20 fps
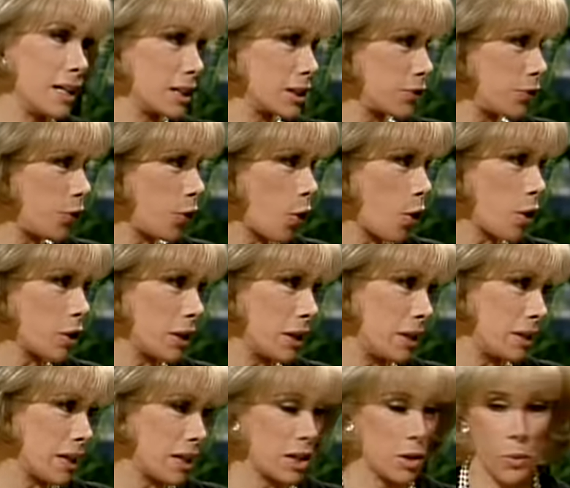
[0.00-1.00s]
is
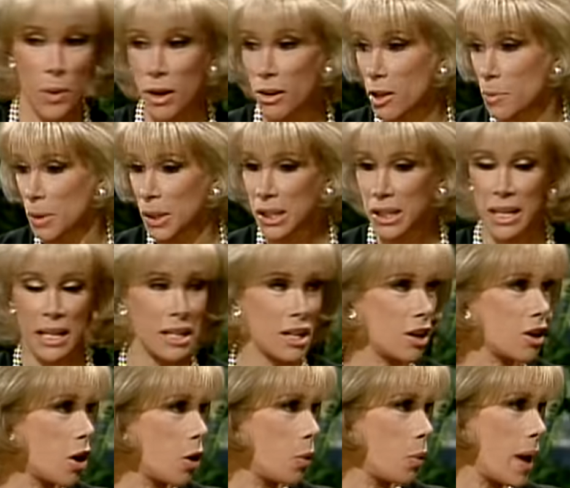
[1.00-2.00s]
falling and you're wearing a bikini,
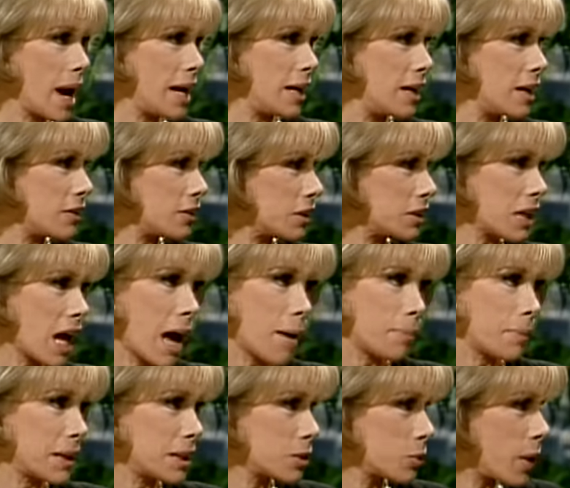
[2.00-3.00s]
you go waiting and the
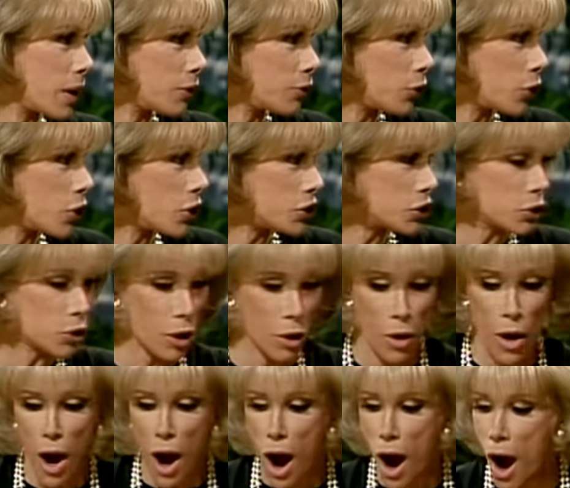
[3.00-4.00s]
top gets wet first. You
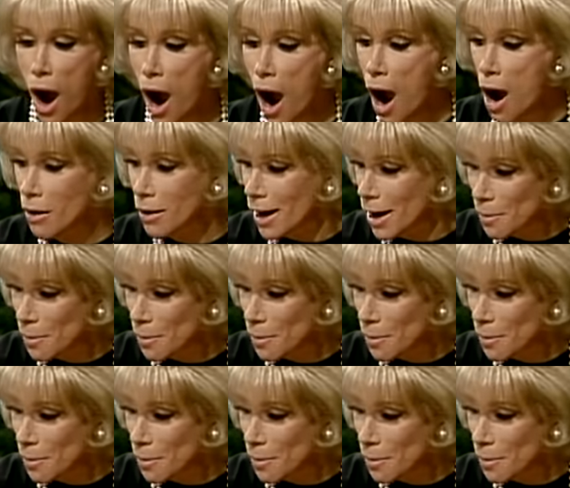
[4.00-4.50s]
go, oh.